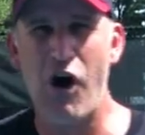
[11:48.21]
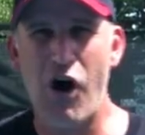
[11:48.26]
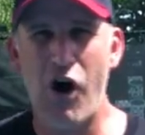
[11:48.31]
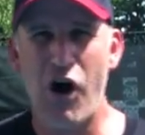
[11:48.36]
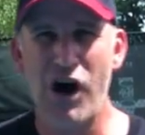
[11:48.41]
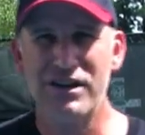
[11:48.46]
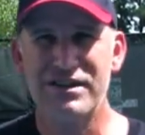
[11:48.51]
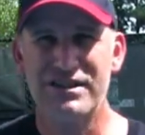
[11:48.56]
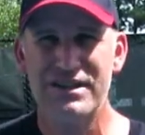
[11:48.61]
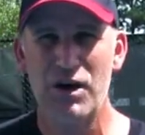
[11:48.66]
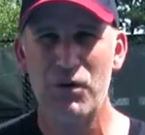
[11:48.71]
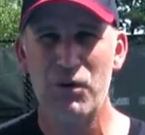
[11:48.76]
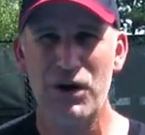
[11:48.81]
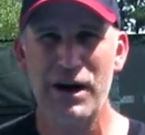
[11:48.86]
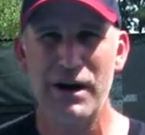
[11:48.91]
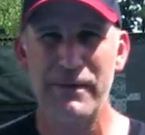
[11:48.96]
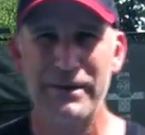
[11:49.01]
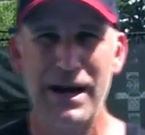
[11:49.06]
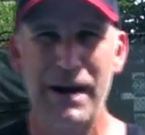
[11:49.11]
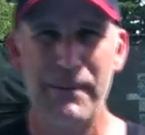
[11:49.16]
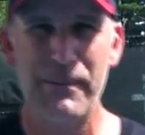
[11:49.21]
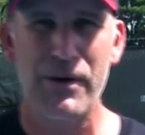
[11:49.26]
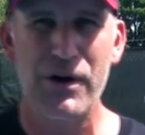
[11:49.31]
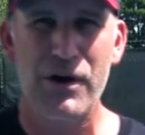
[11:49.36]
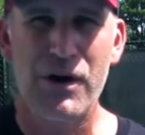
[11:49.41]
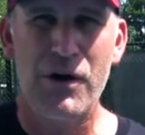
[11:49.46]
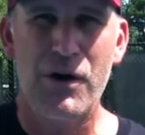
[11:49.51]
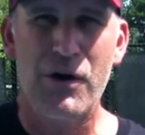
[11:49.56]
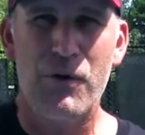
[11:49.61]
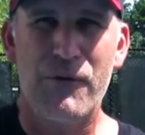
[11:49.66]
Also, we're coming up
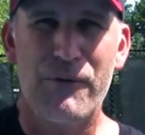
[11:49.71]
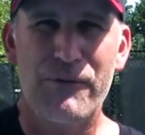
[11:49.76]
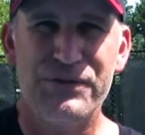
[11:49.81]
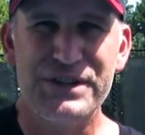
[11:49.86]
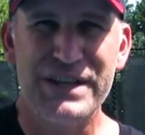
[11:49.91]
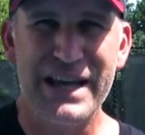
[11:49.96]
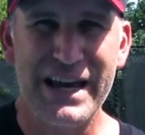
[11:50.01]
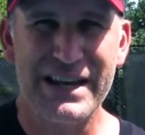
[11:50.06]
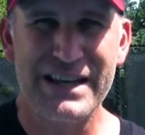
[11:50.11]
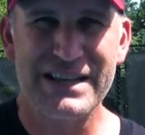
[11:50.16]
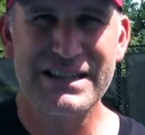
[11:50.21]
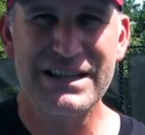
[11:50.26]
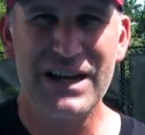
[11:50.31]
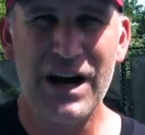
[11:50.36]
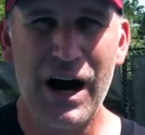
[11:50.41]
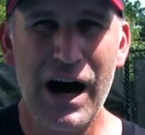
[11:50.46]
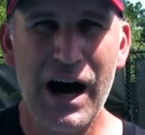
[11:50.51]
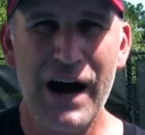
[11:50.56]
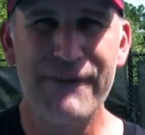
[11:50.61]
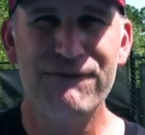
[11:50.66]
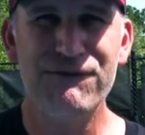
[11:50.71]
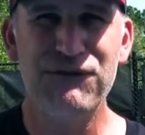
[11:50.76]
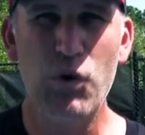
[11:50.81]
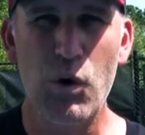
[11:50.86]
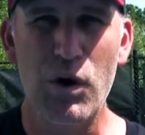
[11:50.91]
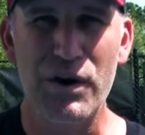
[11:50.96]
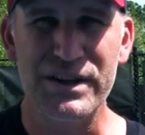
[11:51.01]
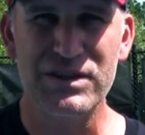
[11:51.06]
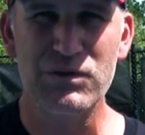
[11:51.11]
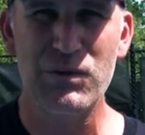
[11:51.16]
Tennis Con
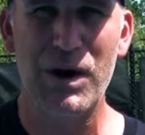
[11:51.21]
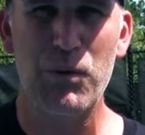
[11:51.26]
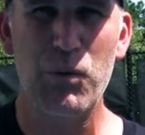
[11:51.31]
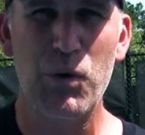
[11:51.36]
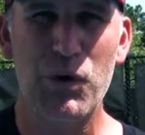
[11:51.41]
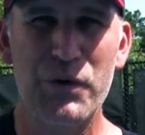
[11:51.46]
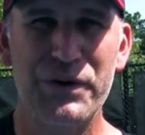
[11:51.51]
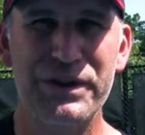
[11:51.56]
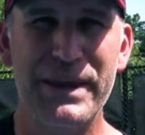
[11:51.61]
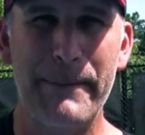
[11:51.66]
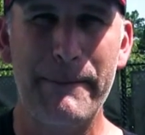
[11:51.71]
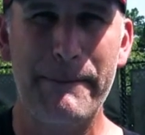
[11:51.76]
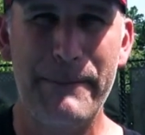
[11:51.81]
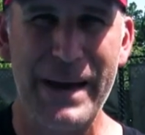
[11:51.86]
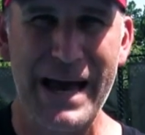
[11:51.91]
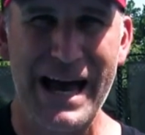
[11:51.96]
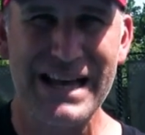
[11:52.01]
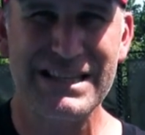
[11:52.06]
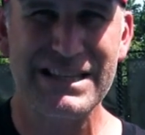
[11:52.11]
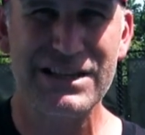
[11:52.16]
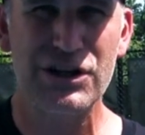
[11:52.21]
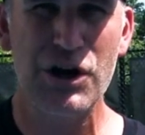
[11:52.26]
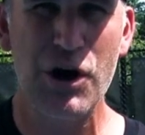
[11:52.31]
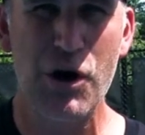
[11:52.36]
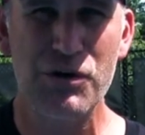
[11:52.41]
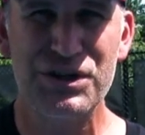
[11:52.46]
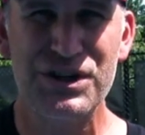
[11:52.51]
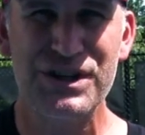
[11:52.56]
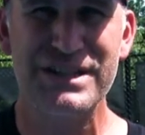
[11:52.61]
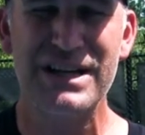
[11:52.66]
4. This is where I work with the best
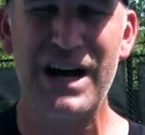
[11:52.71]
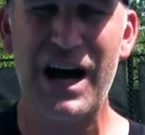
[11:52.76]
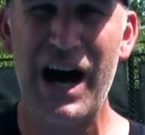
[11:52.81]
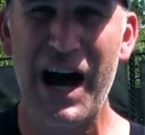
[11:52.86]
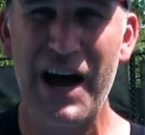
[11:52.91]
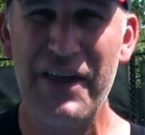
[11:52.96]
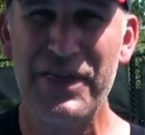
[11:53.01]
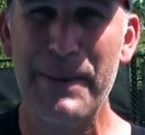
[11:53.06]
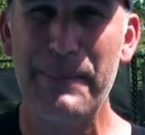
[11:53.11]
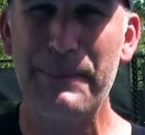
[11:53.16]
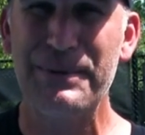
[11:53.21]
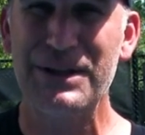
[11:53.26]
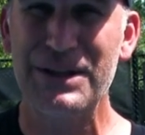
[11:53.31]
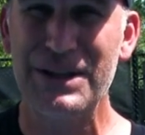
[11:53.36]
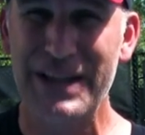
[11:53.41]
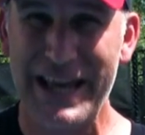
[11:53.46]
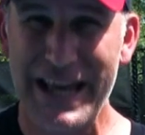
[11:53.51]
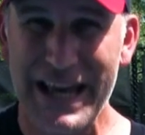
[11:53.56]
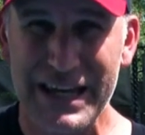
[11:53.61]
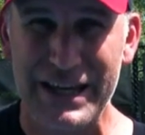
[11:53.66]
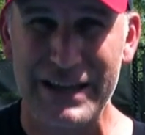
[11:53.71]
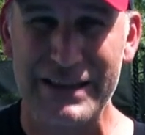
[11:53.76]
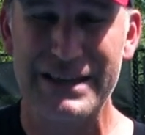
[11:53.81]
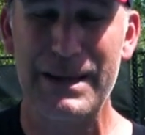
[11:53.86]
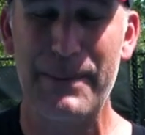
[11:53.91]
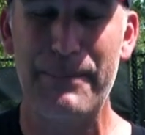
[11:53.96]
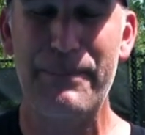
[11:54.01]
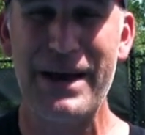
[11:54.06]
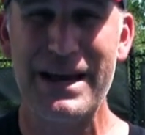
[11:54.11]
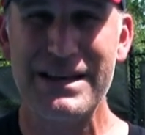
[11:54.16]
coaches on the planet.
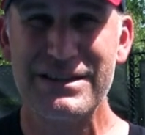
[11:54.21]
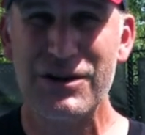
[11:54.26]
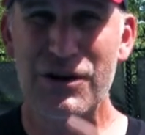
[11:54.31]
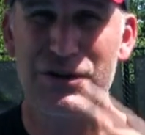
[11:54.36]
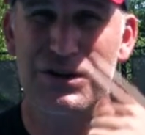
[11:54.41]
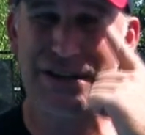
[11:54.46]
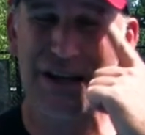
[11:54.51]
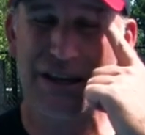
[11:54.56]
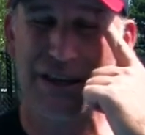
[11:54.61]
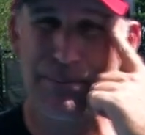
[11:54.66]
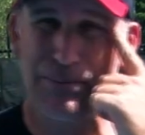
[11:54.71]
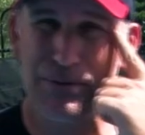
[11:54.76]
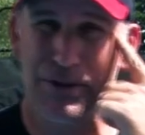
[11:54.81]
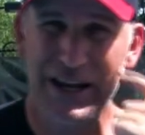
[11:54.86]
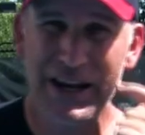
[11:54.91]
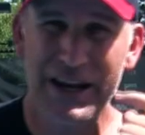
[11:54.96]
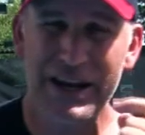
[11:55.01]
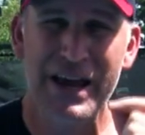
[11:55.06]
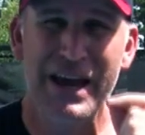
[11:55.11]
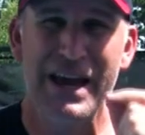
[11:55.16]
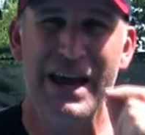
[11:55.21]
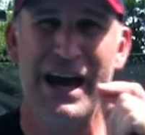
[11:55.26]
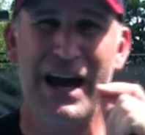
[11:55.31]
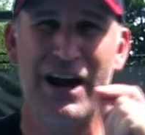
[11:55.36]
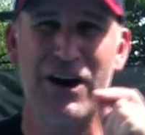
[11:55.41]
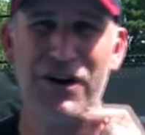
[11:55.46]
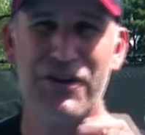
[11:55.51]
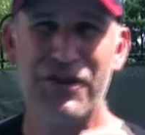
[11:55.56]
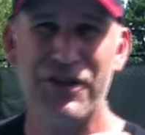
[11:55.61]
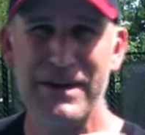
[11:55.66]
The best coaches on the planet.
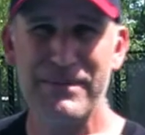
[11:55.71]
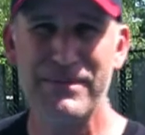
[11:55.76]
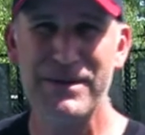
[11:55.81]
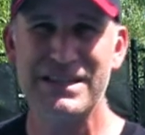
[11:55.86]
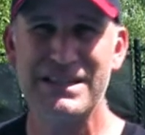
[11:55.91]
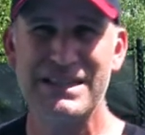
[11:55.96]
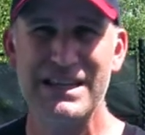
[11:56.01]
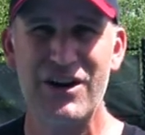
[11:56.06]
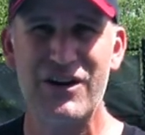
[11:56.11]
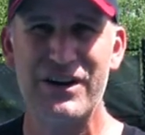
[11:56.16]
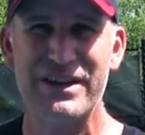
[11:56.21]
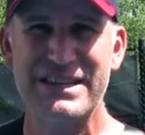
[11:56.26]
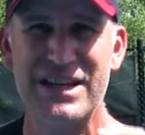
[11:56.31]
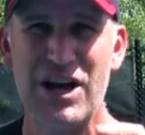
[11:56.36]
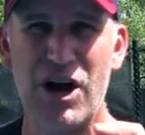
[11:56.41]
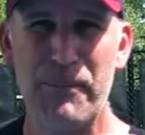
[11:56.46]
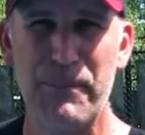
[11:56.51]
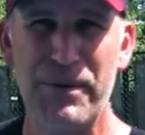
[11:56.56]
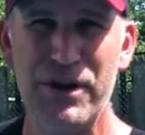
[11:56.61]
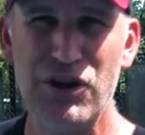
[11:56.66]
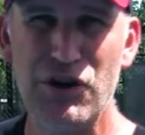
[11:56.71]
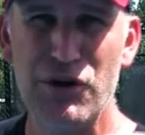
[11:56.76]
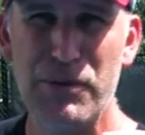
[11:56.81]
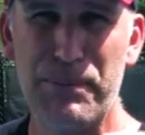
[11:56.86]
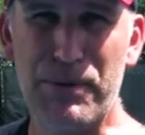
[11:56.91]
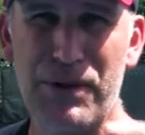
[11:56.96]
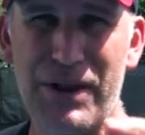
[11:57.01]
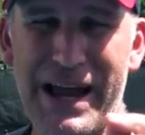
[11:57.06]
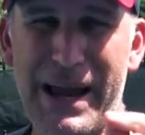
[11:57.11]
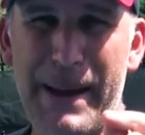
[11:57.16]
And our theme this year is helping you
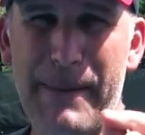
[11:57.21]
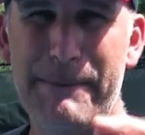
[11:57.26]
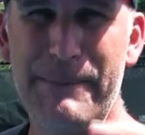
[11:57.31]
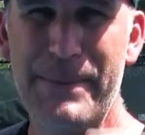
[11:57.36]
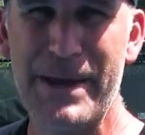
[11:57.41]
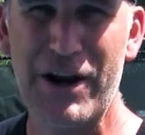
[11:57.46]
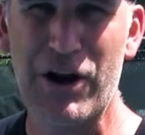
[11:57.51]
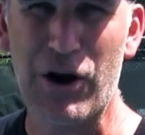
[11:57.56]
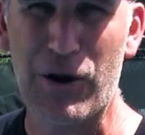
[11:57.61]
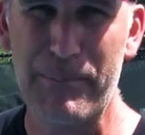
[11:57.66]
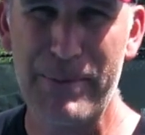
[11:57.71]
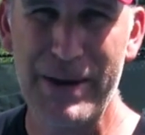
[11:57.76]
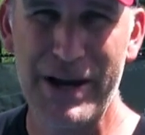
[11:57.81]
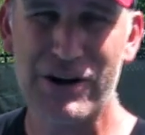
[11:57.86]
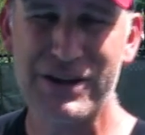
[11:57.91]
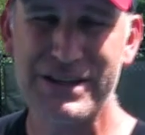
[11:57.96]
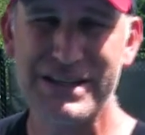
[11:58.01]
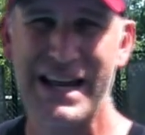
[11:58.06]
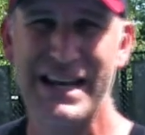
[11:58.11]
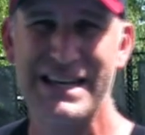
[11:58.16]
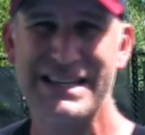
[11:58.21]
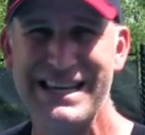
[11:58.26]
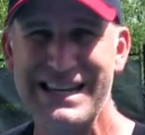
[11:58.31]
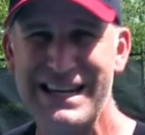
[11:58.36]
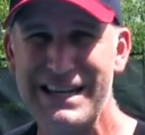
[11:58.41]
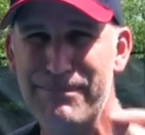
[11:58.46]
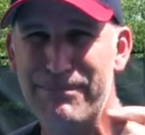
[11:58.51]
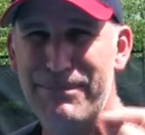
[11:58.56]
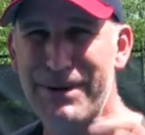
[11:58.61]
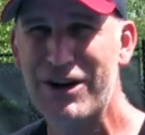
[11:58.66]
play bigger, bigger tennis,
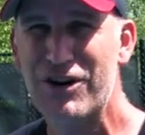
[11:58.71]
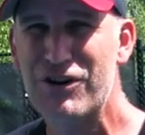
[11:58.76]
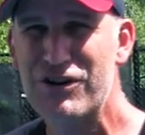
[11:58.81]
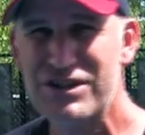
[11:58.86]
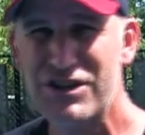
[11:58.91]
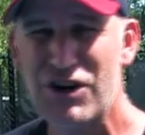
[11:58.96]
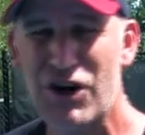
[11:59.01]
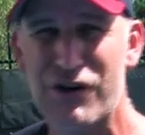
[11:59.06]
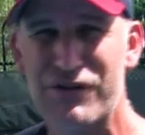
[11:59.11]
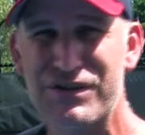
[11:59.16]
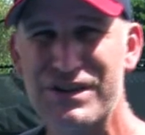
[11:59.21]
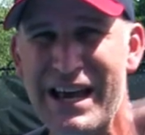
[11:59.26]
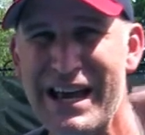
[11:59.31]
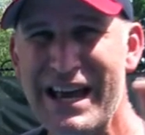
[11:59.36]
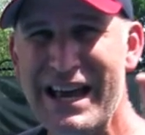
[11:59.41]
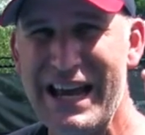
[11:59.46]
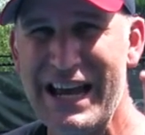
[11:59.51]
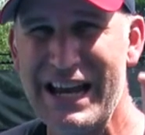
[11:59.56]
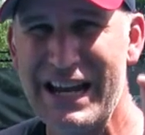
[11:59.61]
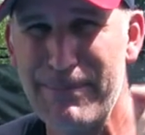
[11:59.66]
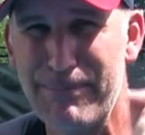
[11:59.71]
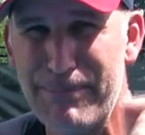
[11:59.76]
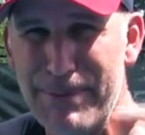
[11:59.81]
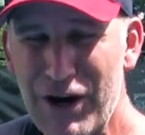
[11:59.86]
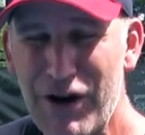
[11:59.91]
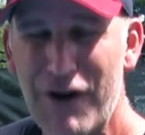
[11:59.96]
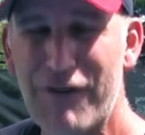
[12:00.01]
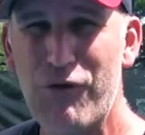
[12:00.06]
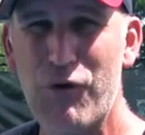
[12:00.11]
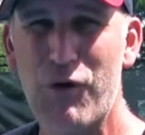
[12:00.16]
hitting bigger serves, hitting
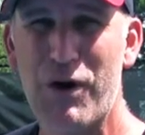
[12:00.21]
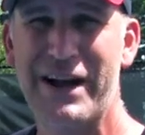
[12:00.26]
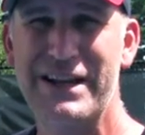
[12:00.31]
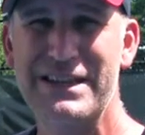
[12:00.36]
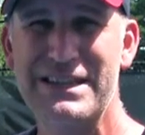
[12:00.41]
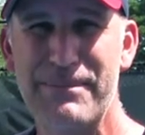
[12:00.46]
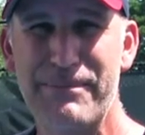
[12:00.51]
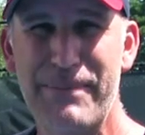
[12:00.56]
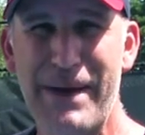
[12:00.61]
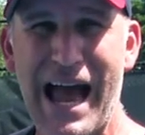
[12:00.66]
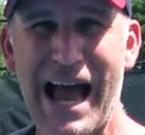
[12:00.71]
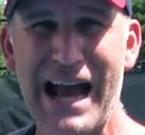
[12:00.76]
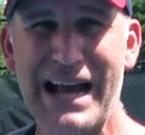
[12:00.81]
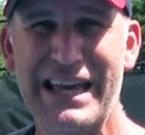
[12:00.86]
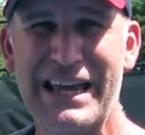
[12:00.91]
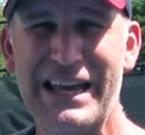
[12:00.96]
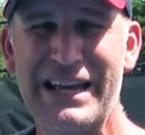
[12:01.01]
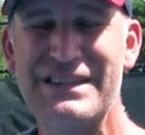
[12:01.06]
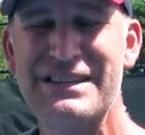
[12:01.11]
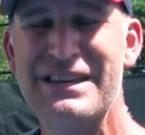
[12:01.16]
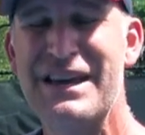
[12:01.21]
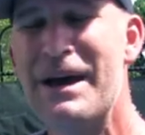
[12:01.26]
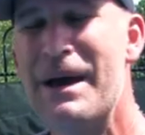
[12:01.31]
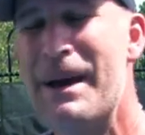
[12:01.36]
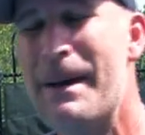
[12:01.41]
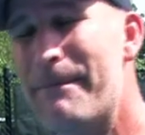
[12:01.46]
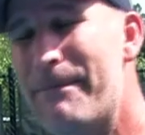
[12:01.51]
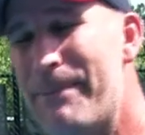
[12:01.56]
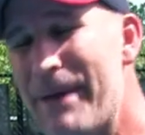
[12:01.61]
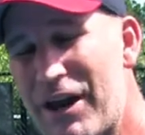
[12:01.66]
bigger forehands and backhands,
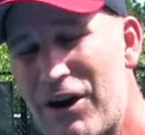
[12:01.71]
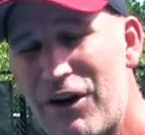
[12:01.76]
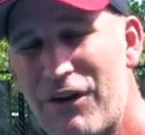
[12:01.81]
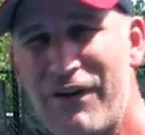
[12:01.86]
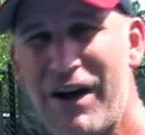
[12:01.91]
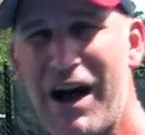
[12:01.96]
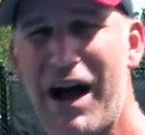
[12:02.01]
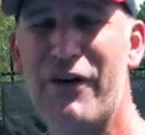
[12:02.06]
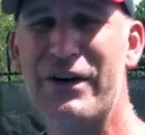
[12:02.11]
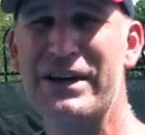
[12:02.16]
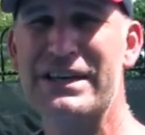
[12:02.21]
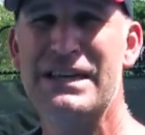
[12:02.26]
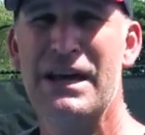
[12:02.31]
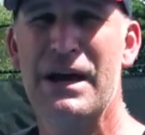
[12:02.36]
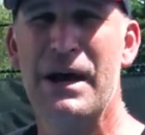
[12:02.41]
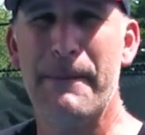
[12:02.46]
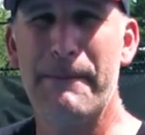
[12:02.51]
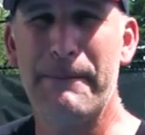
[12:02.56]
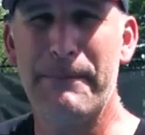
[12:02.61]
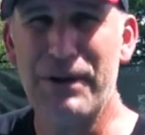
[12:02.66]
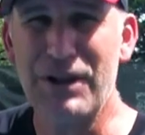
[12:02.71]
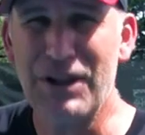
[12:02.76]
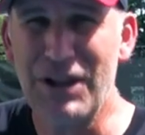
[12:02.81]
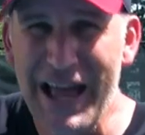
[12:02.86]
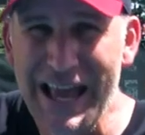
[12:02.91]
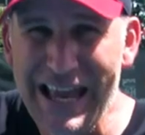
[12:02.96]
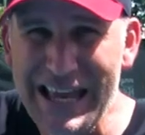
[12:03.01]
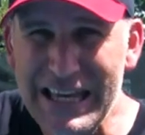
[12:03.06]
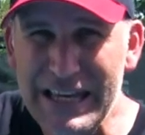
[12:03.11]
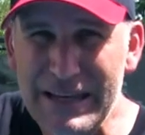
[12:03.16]
better volleys,
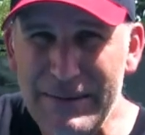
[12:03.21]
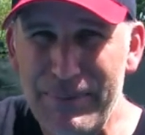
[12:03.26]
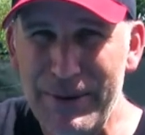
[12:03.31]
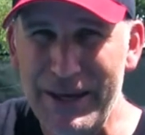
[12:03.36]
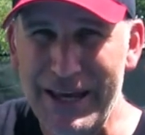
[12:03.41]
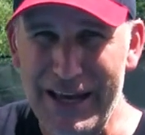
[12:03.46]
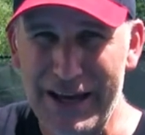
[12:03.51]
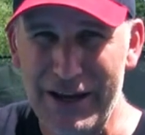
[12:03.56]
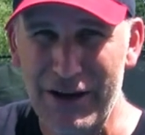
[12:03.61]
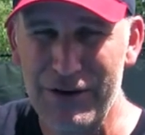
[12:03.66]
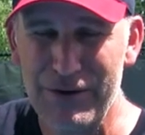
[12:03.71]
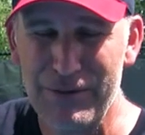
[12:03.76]
playing big,